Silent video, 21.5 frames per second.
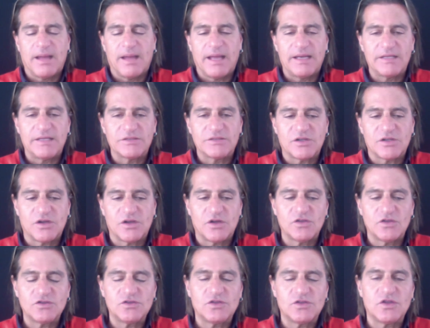and is
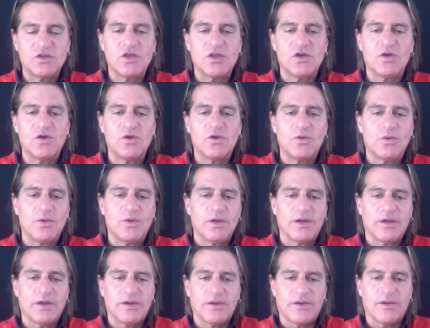close to you
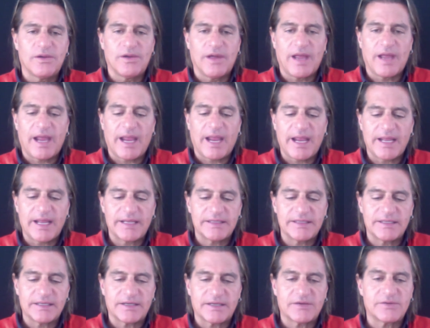
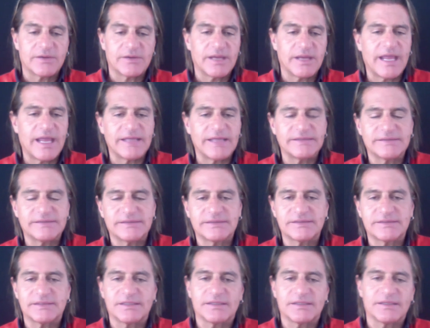and
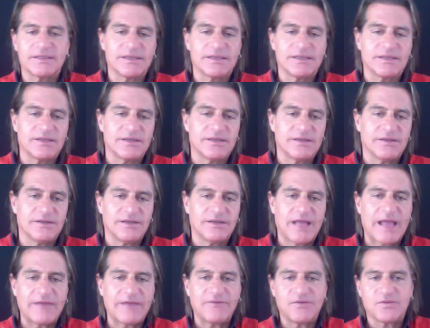creates
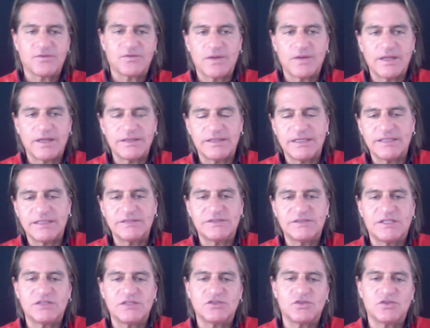life-threatening
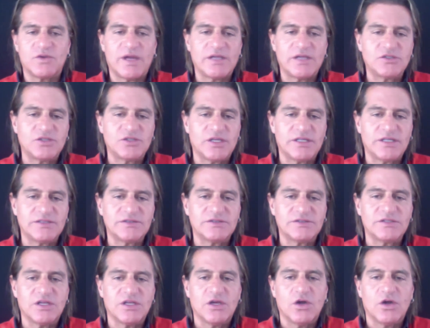
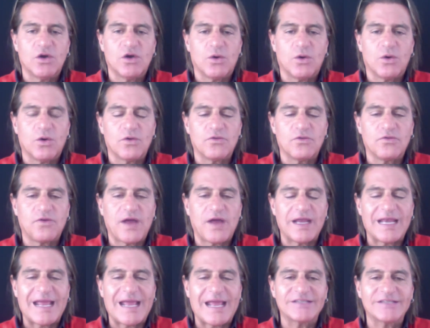situations or
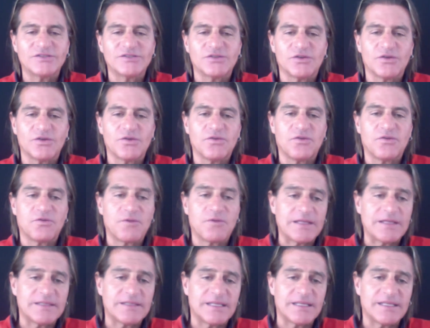financial
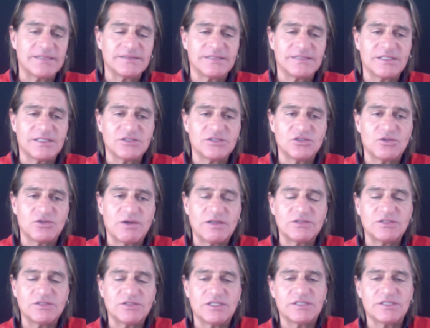threatening
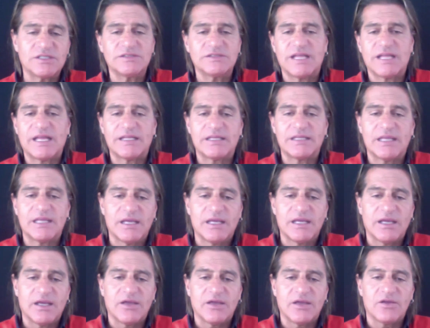situations that
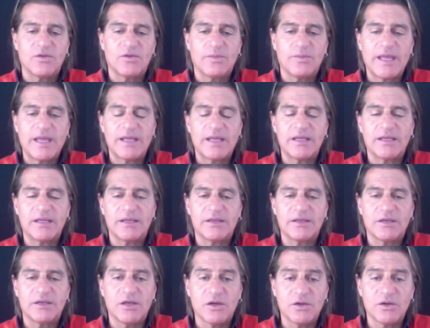you may
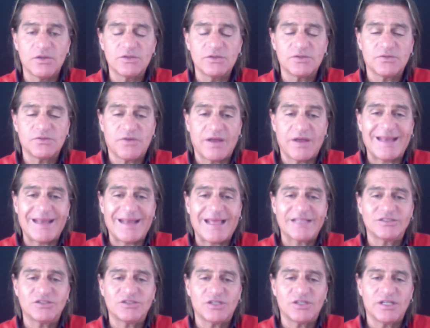lose
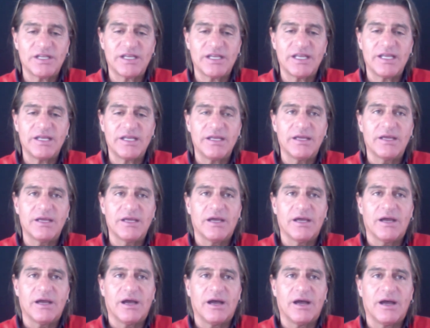financially,
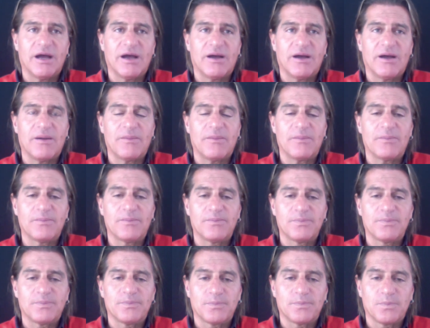
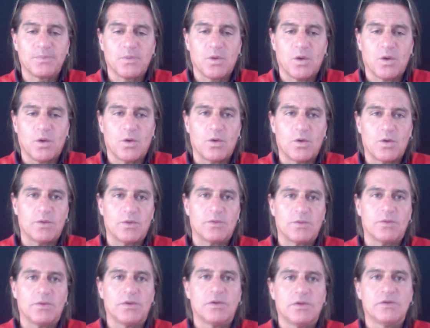
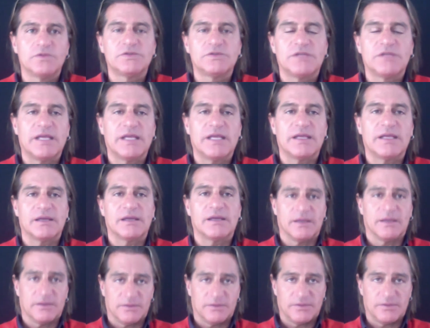or losing
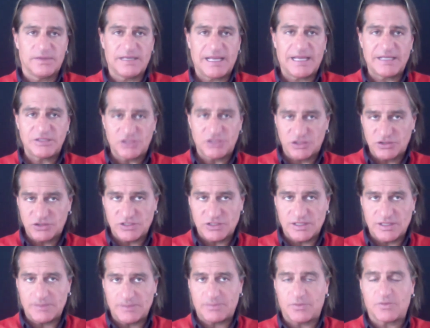
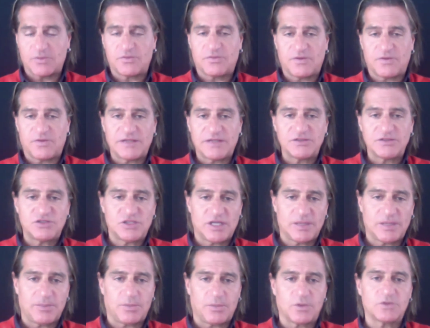relationship or
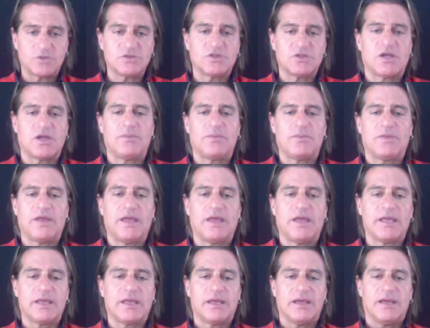friendship or
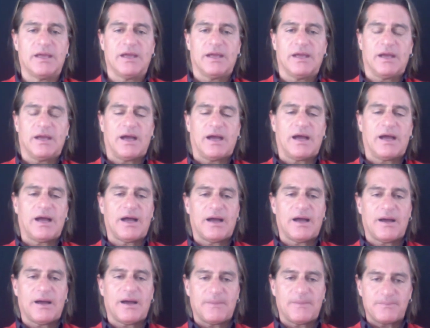something,
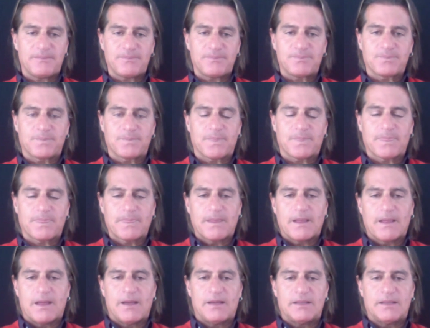that
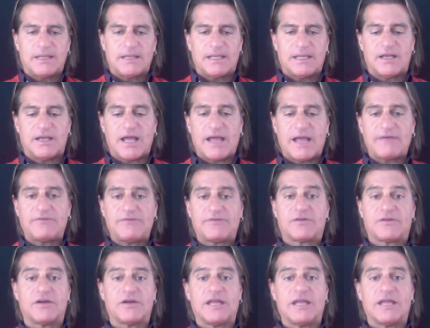
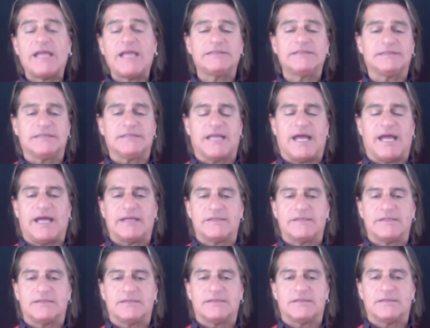life creates that
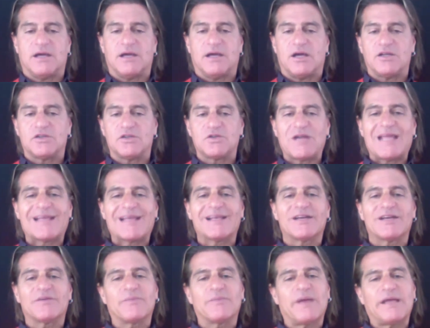on a
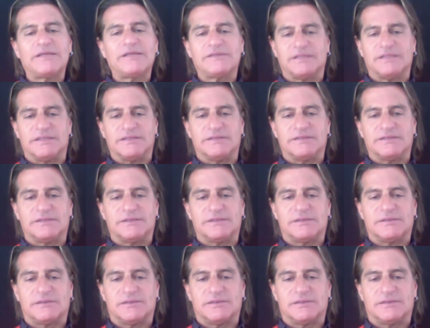regular basis